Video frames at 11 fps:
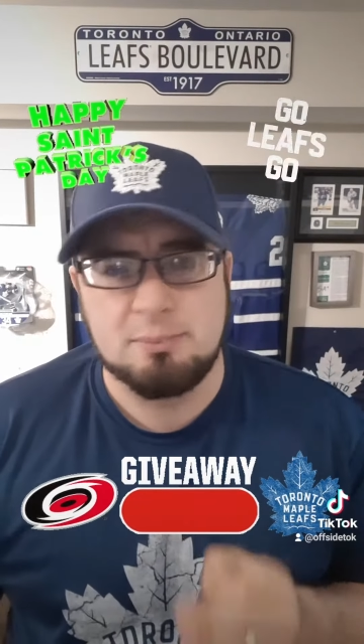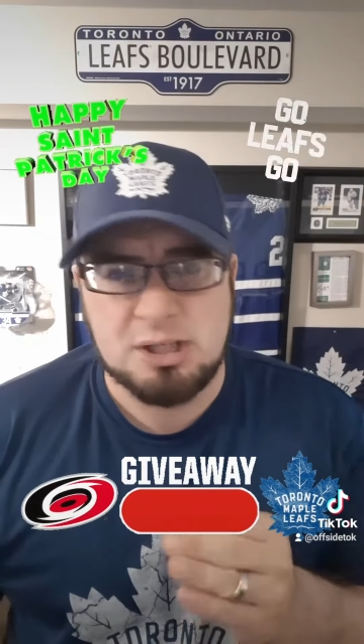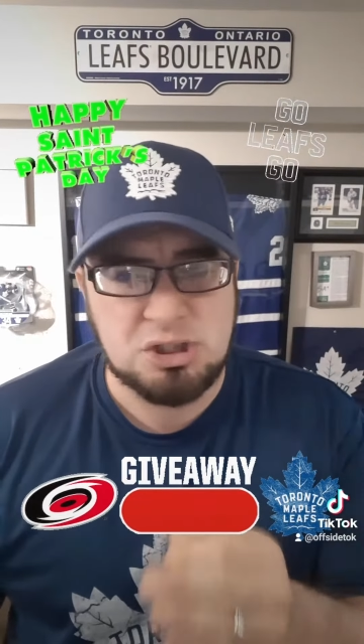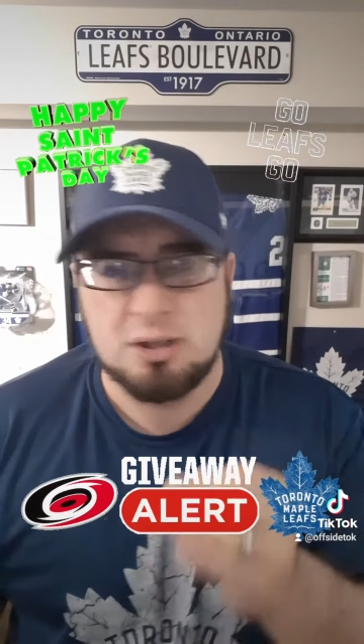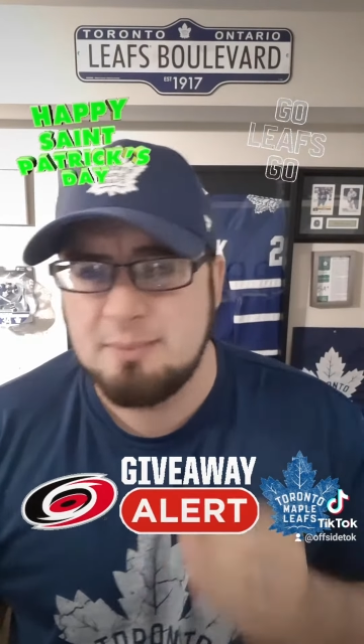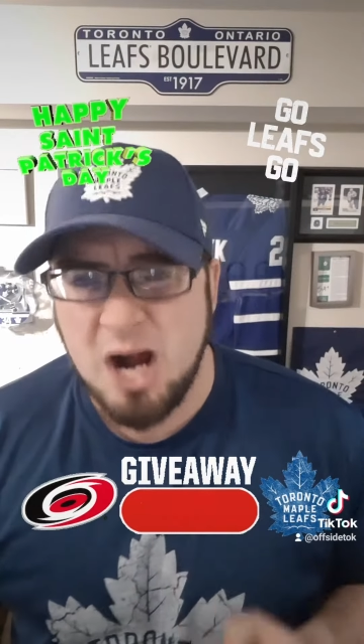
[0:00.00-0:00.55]

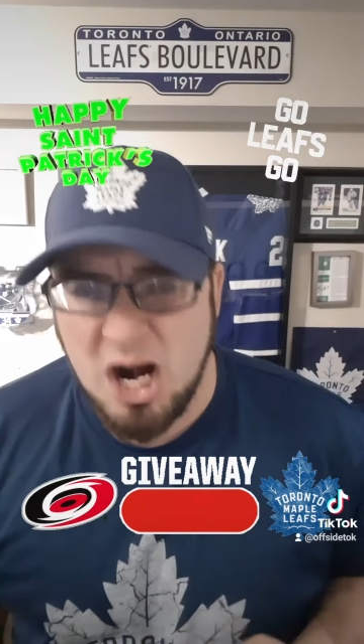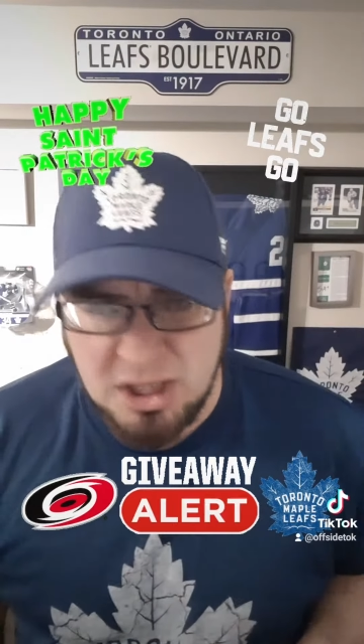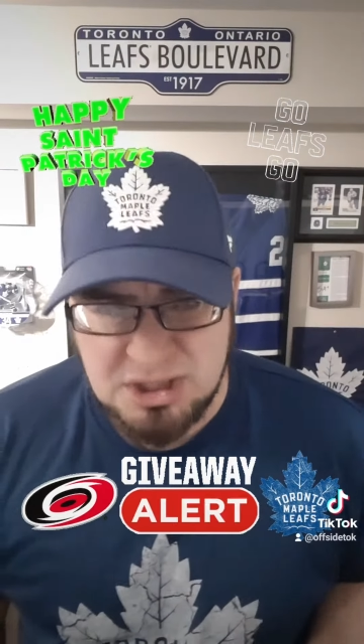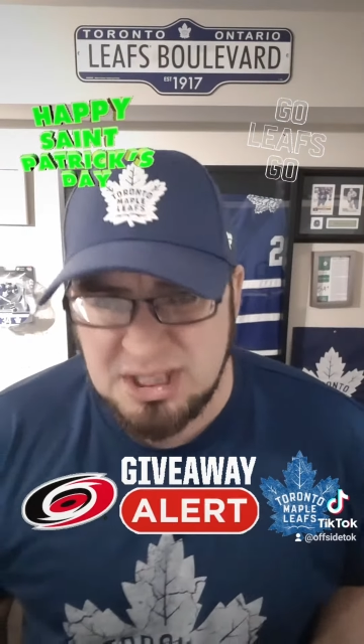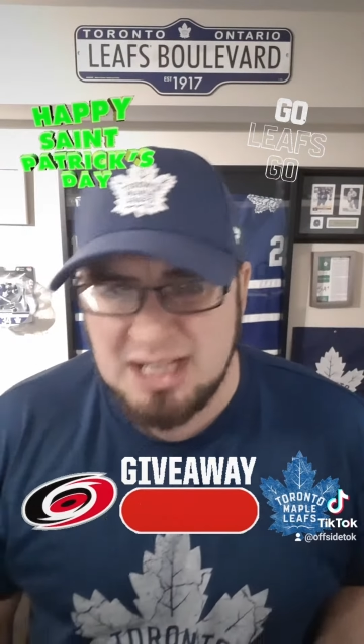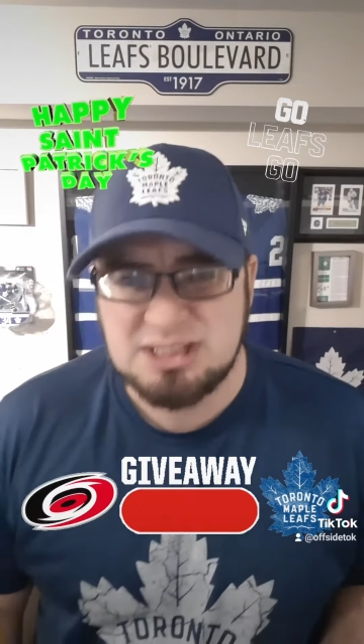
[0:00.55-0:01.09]
Mitchie
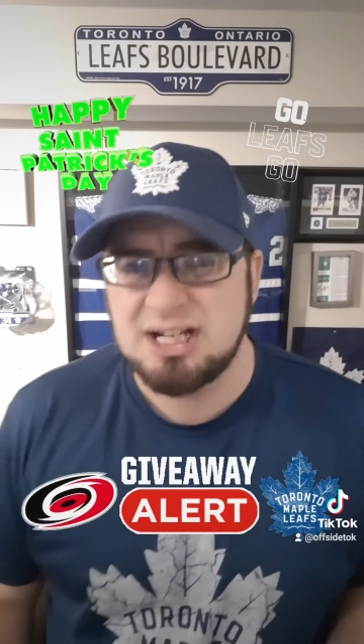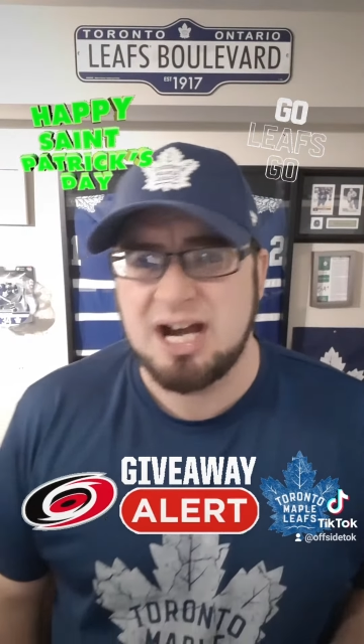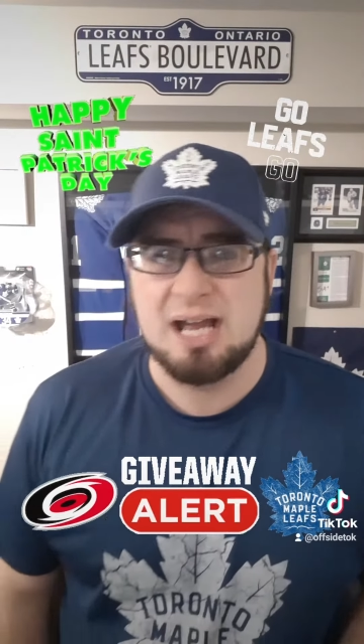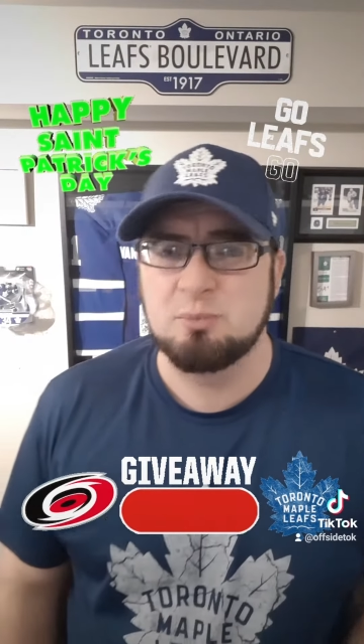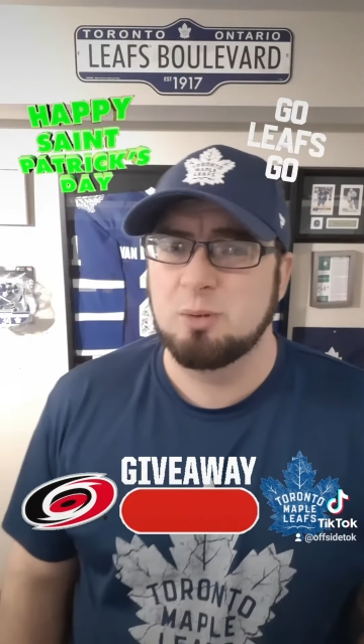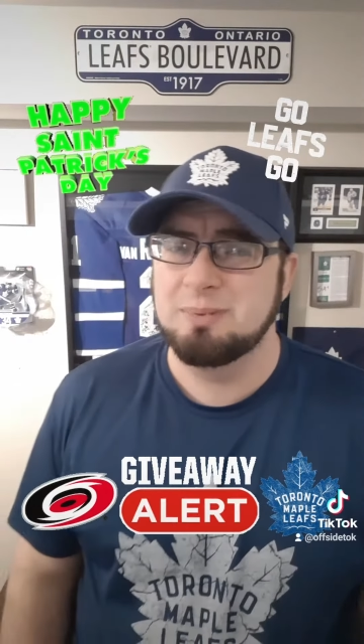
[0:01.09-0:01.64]
Marner's ice
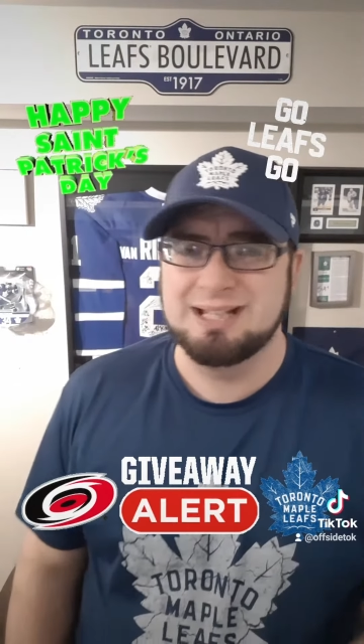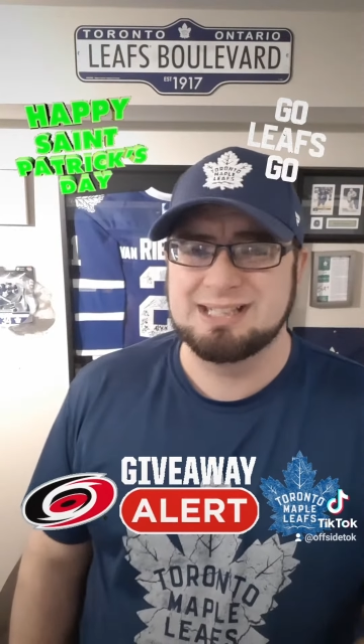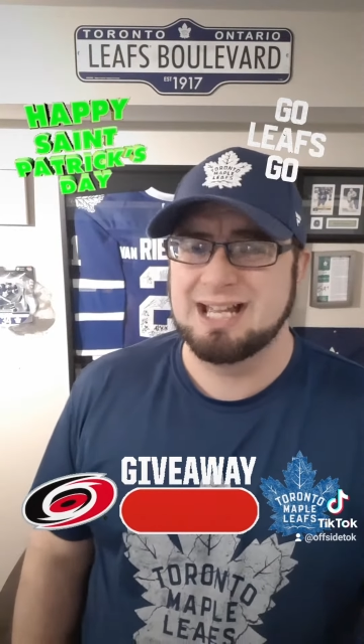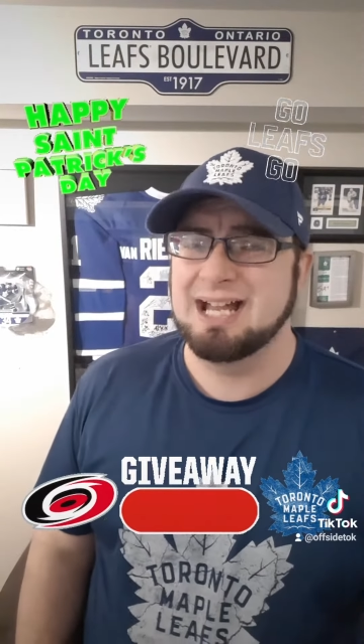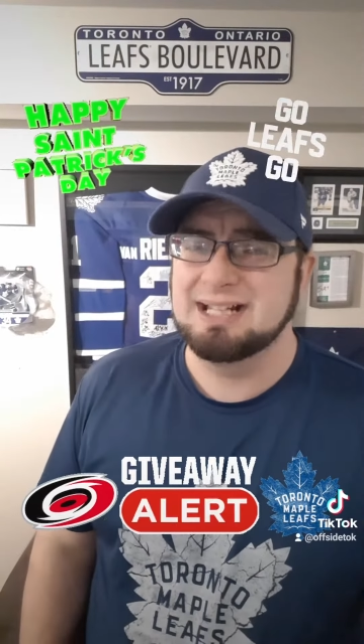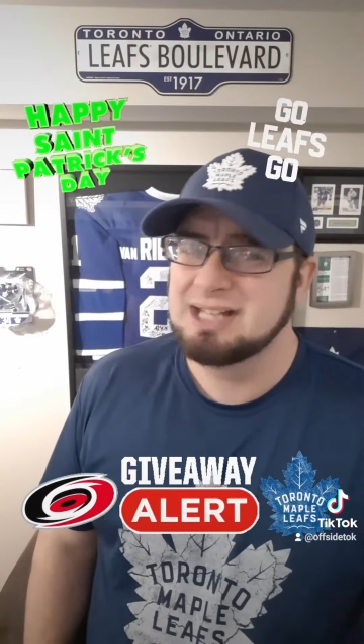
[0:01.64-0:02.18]
time will be
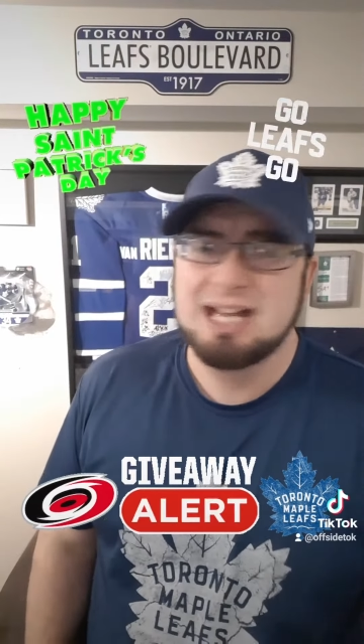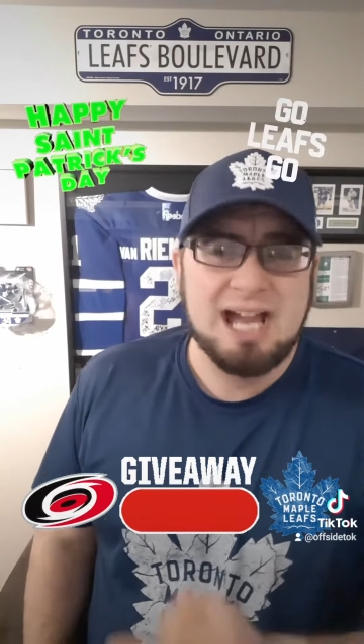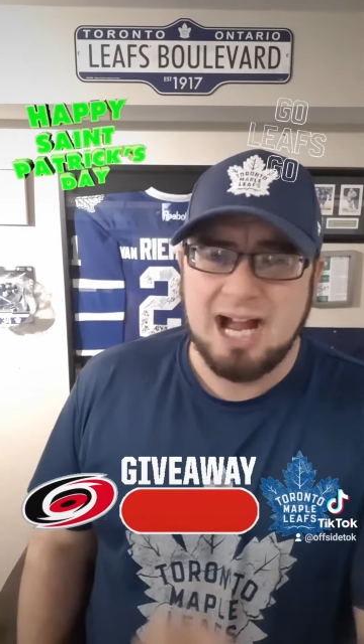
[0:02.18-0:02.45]
tonight,